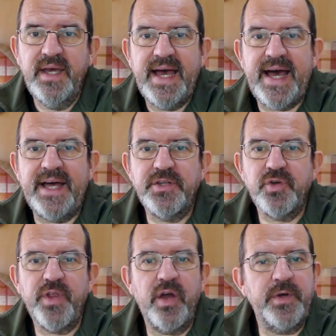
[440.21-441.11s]
And
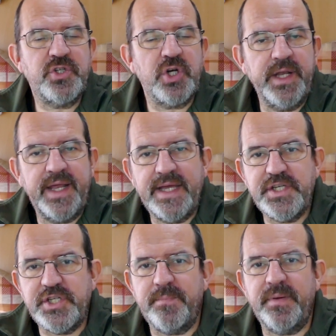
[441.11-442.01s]
although we're trying to get
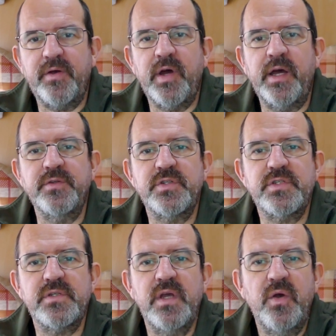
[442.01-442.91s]
shipping quotes,